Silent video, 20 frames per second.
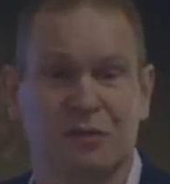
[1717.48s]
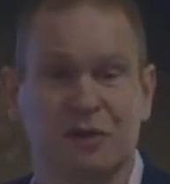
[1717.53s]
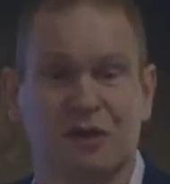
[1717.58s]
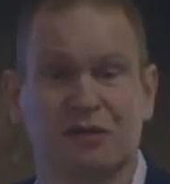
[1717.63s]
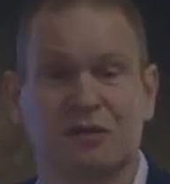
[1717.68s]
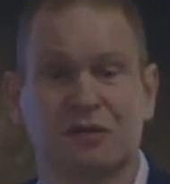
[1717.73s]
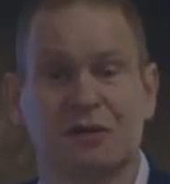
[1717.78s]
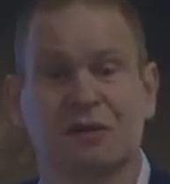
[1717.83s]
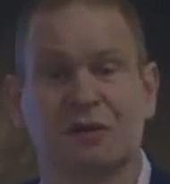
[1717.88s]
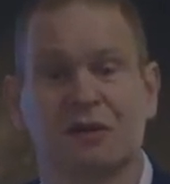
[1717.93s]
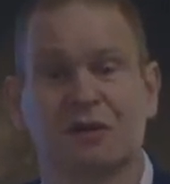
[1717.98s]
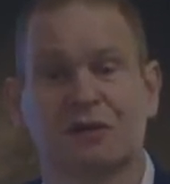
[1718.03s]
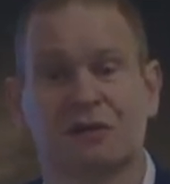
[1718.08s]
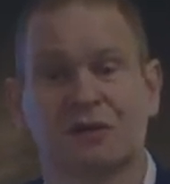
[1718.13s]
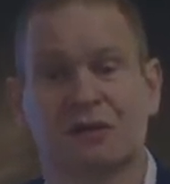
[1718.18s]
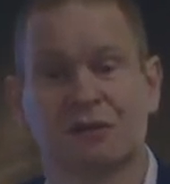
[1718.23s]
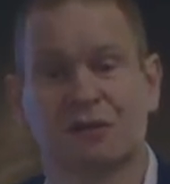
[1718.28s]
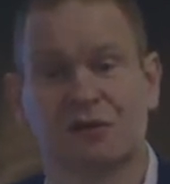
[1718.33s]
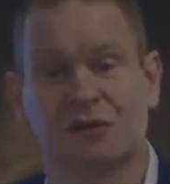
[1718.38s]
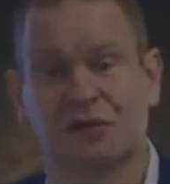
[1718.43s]
computers doing
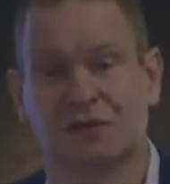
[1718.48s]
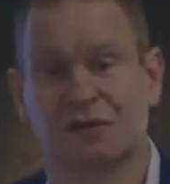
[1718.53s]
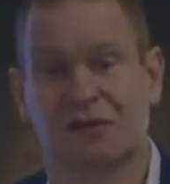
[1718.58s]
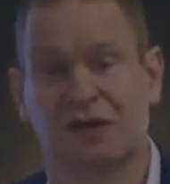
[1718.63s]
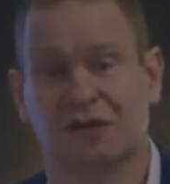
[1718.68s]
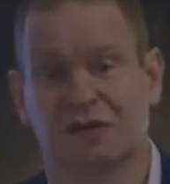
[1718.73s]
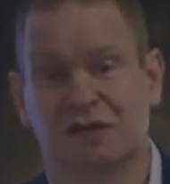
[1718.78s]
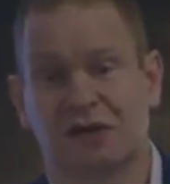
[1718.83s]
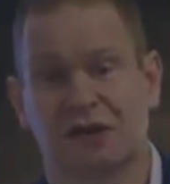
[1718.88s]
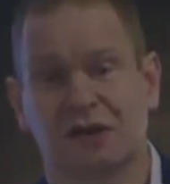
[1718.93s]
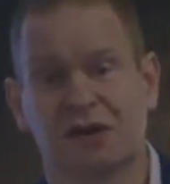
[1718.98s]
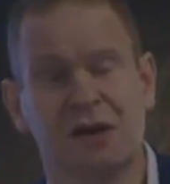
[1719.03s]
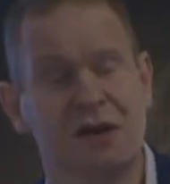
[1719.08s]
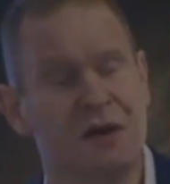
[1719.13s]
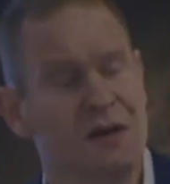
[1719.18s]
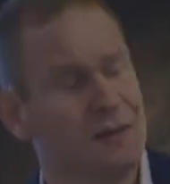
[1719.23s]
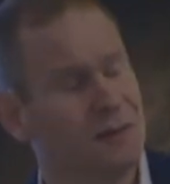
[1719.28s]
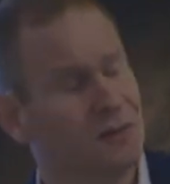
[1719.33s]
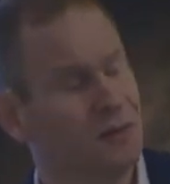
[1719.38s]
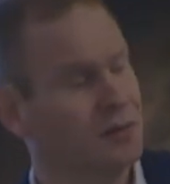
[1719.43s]
this, which is fascinating.
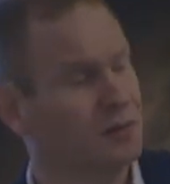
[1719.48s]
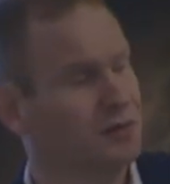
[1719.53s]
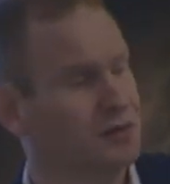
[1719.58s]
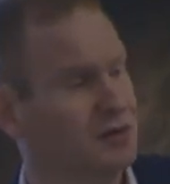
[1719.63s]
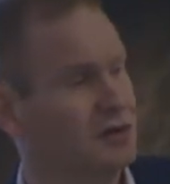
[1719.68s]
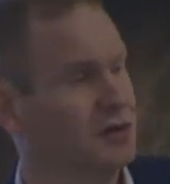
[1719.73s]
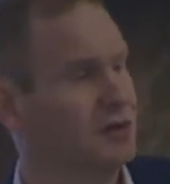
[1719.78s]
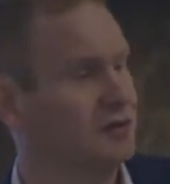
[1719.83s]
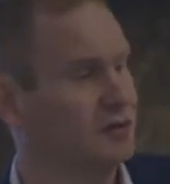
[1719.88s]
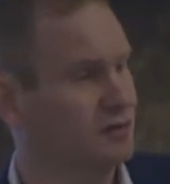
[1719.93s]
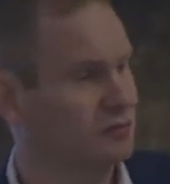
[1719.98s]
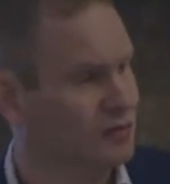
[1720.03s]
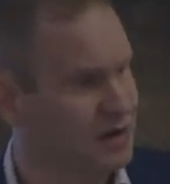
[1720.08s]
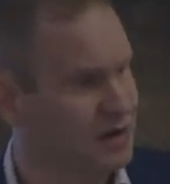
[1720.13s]
What they were doing is